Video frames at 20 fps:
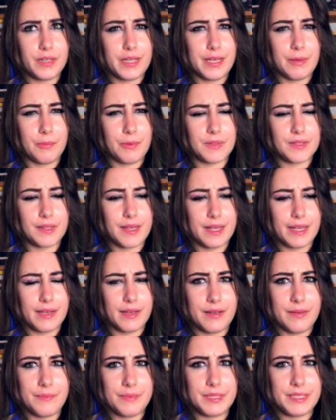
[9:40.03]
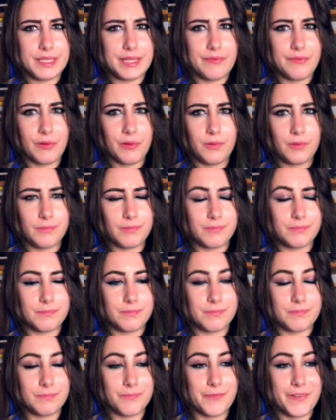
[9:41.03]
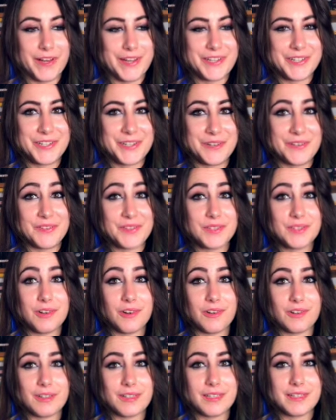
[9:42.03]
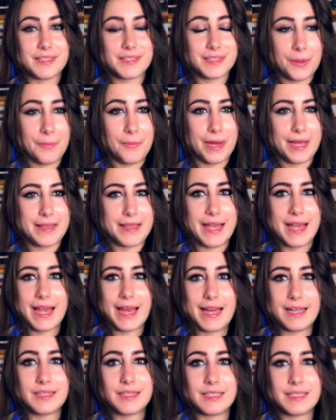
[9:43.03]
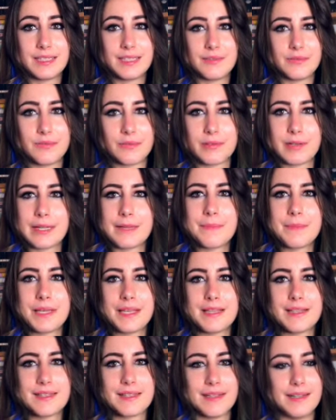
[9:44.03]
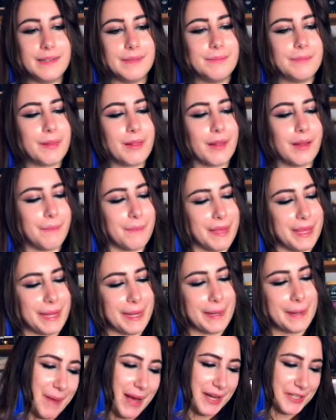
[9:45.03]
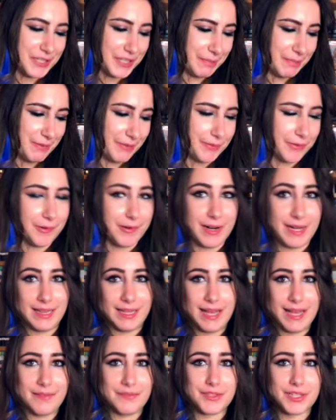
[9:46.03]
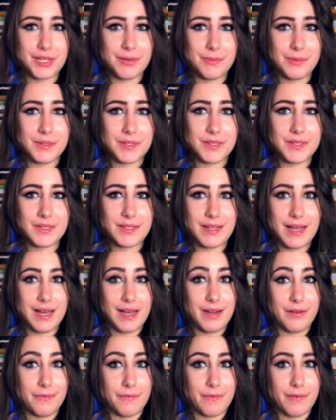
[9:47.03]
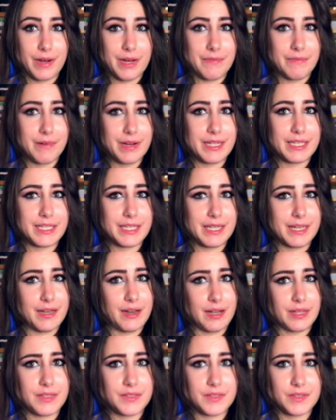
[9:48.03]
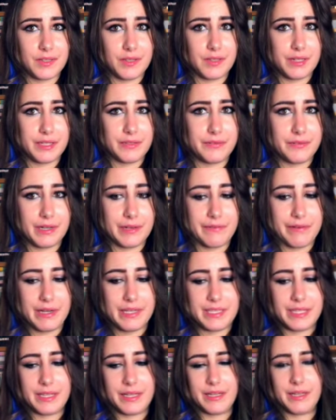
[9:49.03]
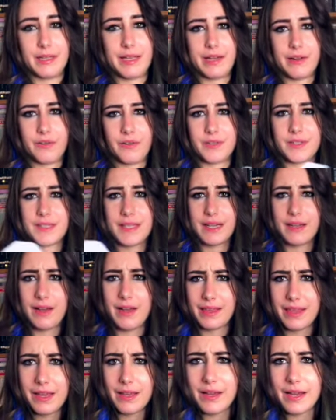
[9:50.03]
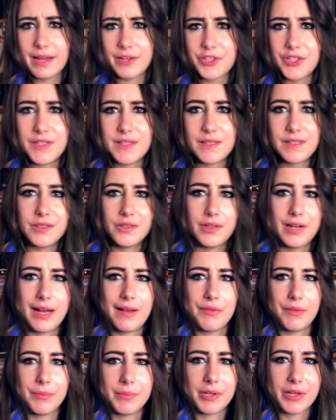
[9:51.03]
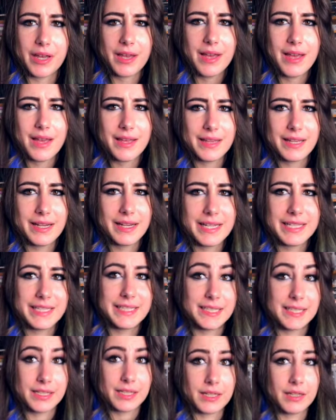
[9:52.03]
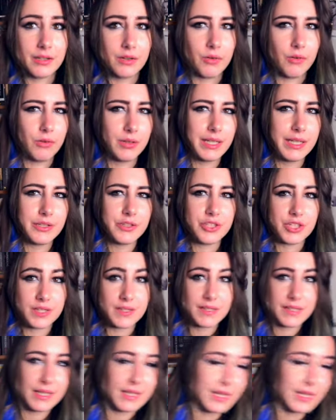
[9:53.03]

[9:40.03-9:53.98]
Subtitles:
it was like a medieval version of Scotland where they had delivery pizza and plumbing. Actually, before I left, I was rereading it. I started rereading it. Hang on a sec. I think I actually still have the book. I think I didn't unhaul it just in